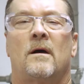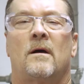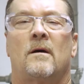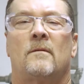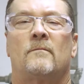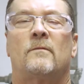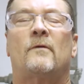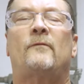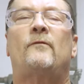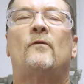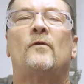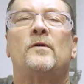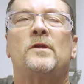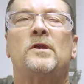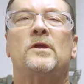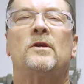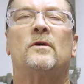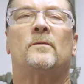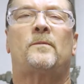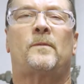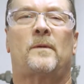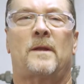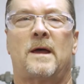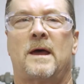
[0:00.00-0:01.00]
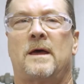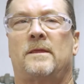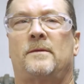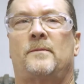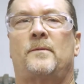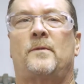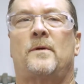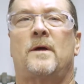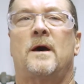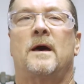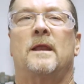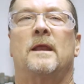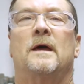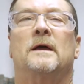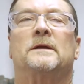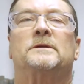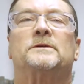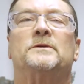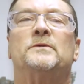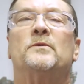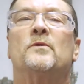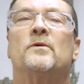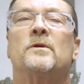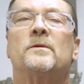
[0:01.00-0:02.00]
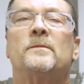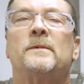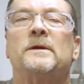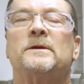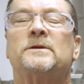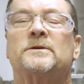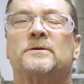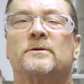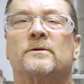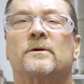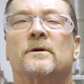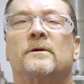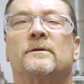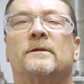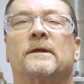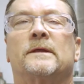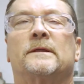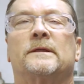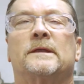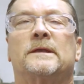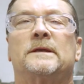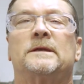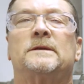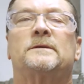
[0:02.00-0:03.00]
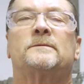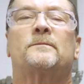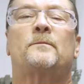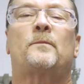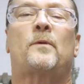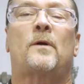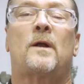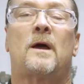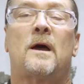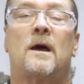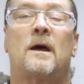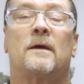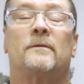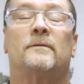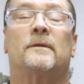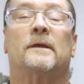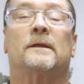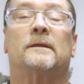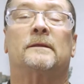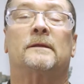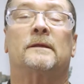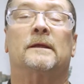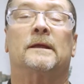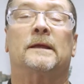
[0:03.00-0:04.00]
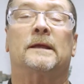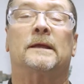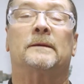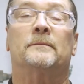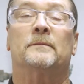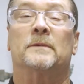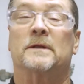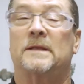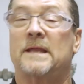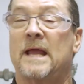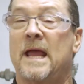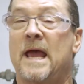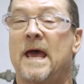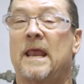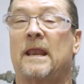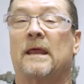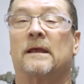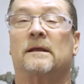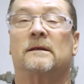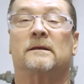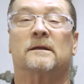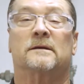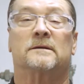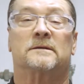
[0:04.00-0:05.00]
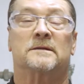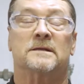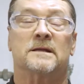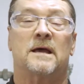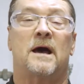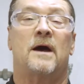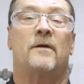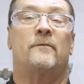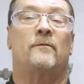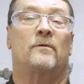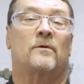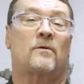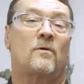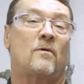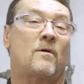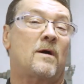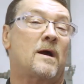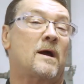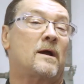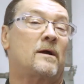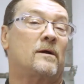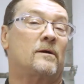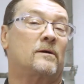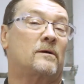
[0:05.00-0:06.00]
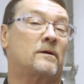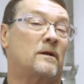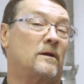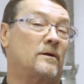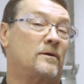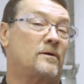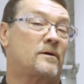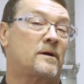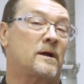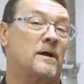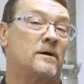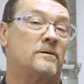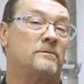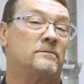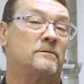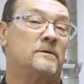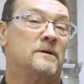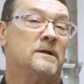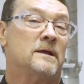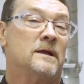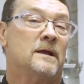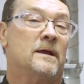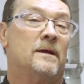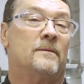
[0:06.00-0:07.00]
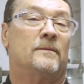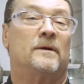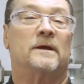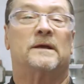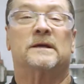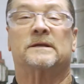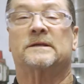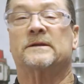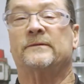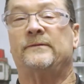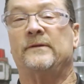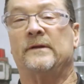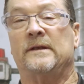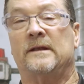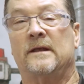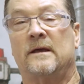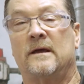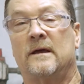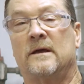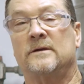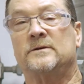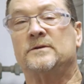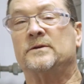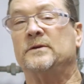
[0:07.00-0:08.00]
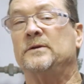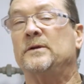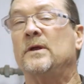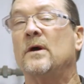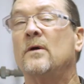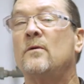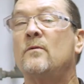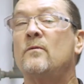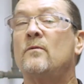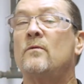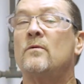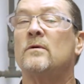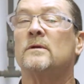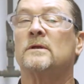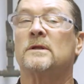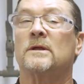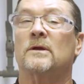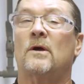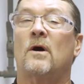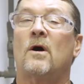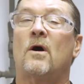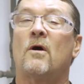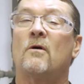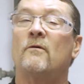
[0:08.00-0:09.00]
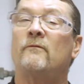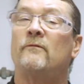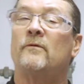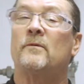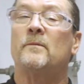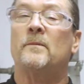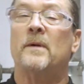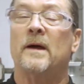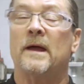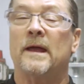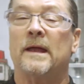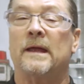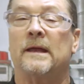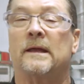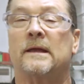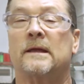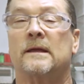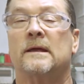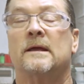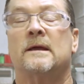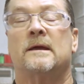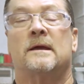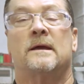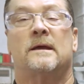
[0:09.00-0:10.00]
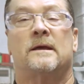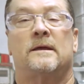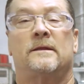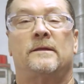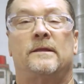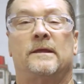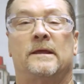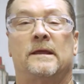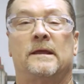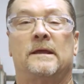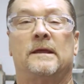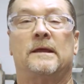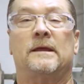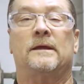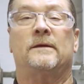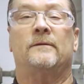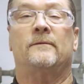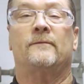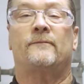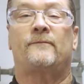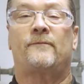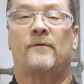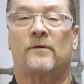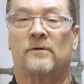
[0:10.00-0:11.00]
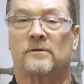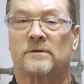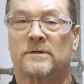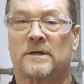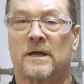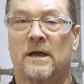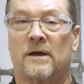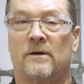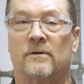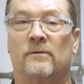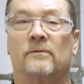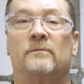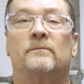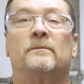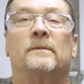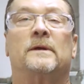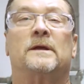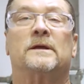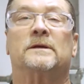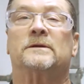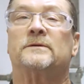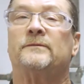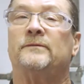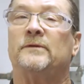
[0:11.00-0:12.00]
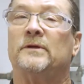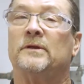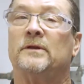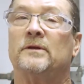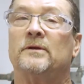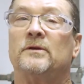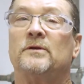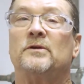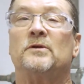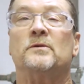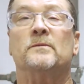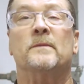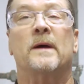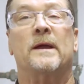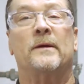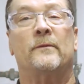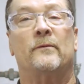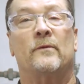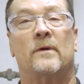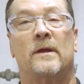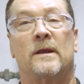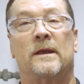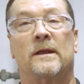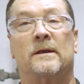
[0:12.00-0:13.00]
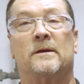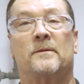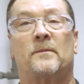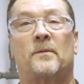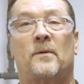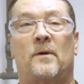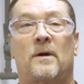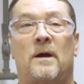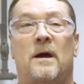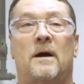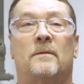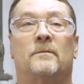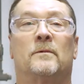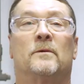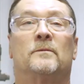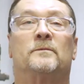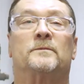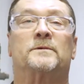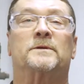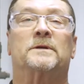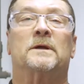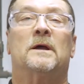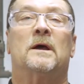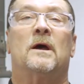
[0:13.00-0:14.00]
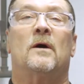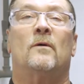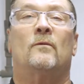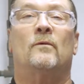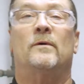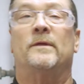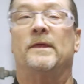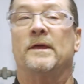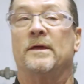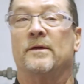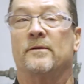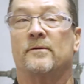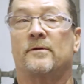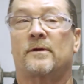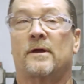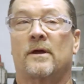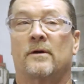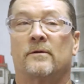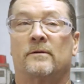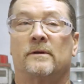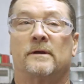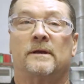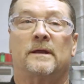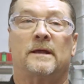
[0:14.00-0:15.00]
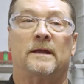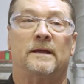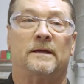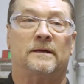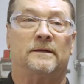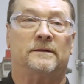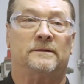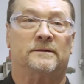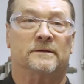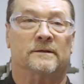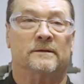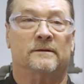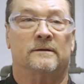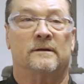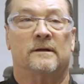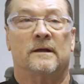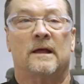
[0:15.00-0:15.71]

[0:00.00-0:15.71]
Before you apply the products, you want to be sure that that the metallic does not require a clear coat, because if it does, you don't want to overbake the first coat, because if you do, you may run into problems with intercoat adhesion.